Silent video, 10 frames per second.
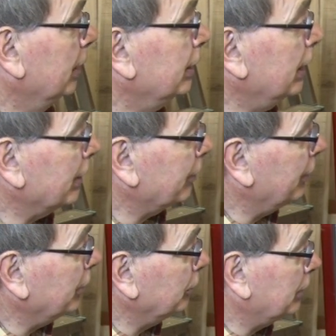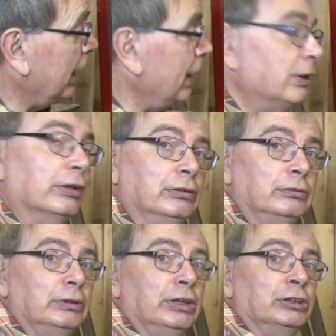The other thing you can do
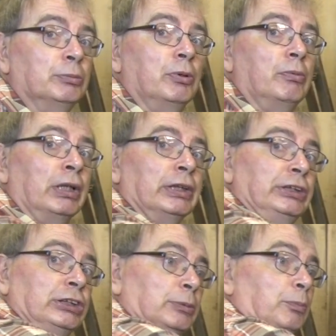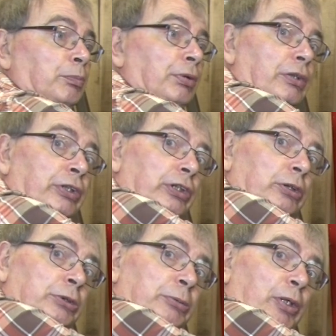is to put one of these Pro
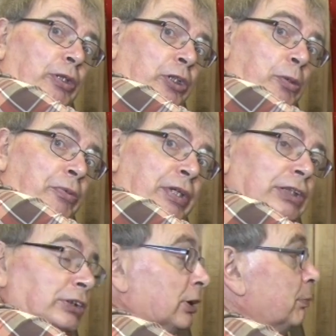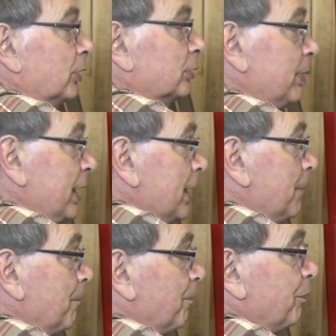Cube smoke cube things in the bottom here,
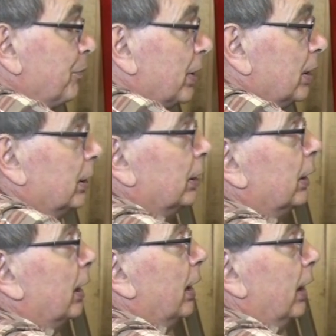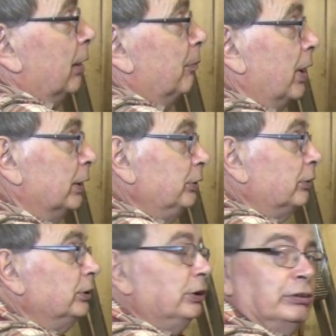and you
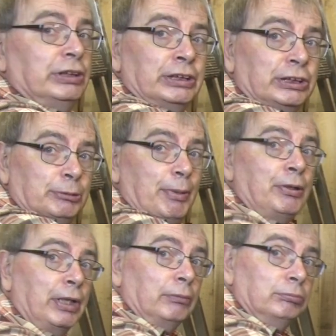can use it as a smoker.